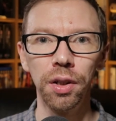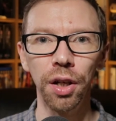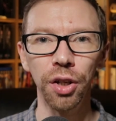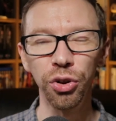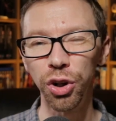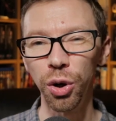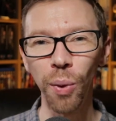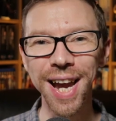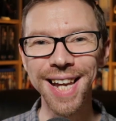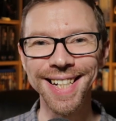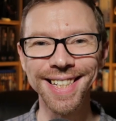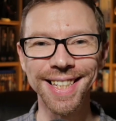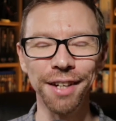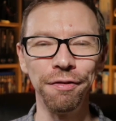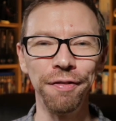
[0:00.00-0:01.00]
Another way
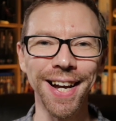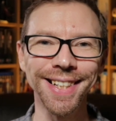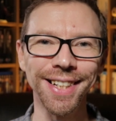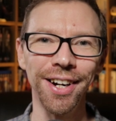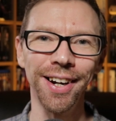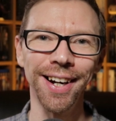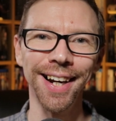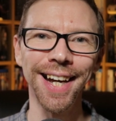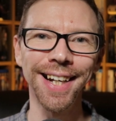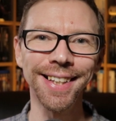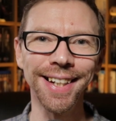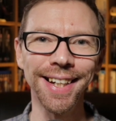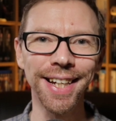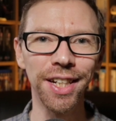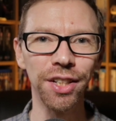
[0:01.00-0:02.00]
this affects our
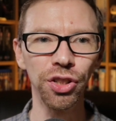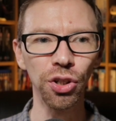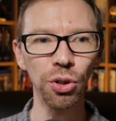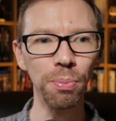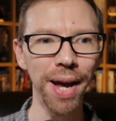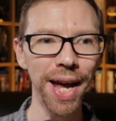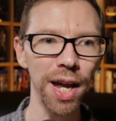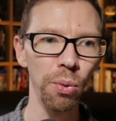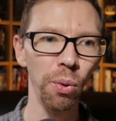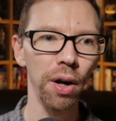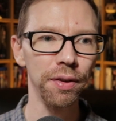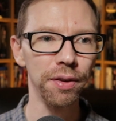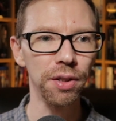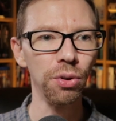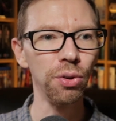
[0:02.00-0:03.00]
collecting is you may
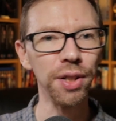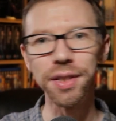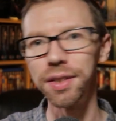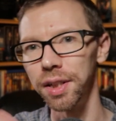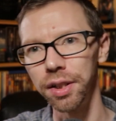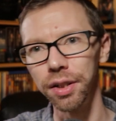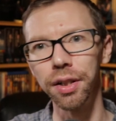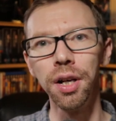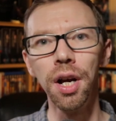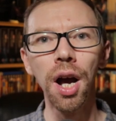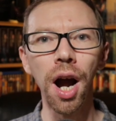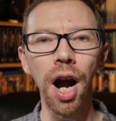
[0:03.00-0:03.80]
want to consider